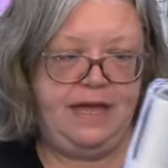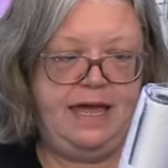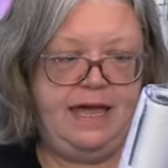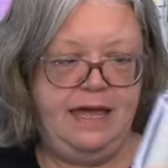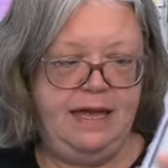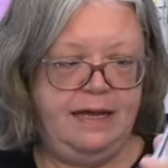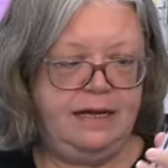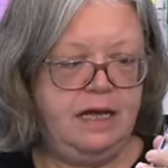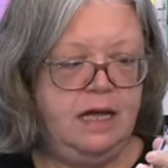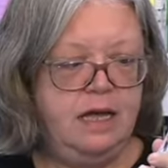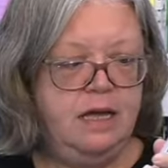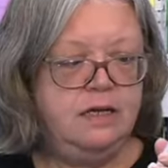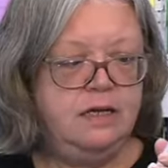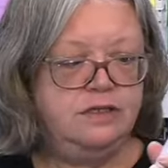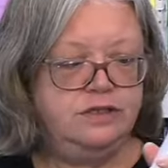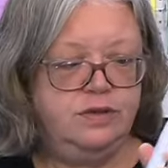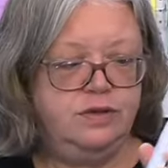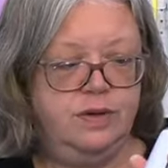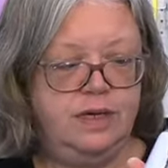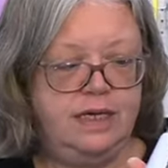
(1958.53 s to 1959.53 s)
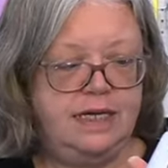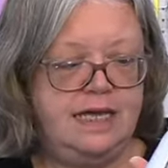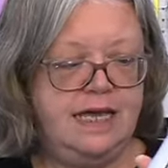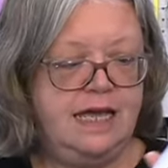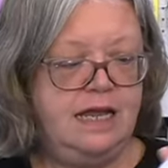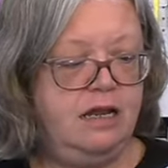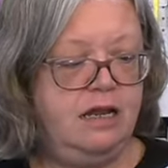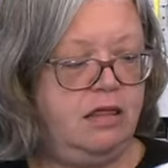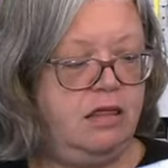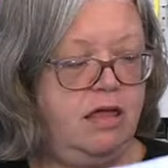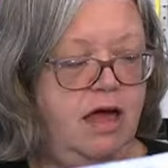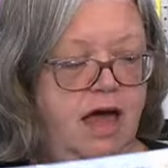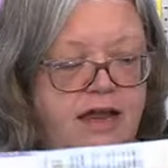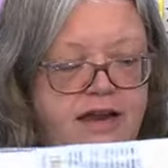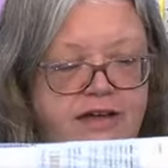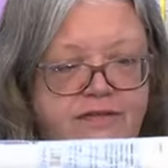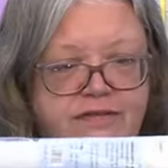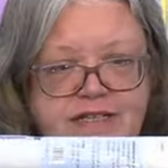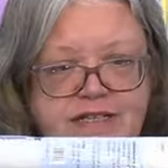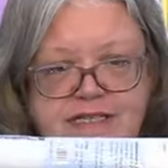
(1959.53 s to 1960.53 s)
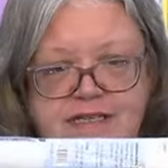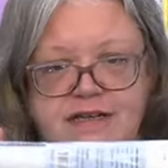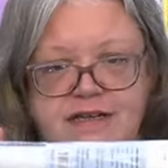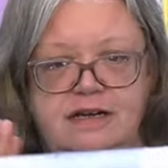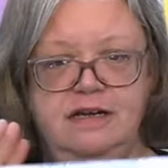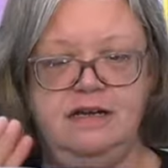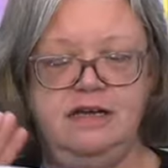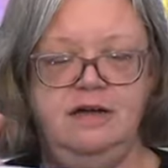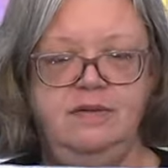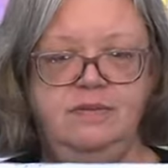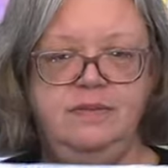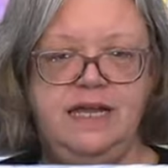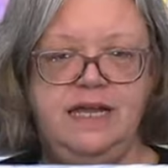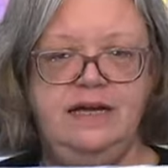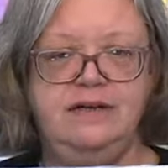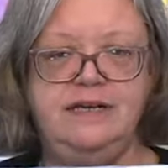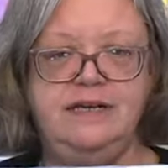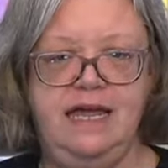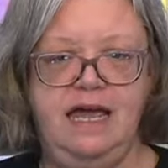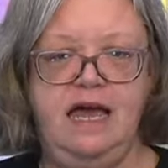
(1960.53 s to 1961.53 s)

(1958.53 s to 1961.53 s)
big. So again, a lot of it's going to come down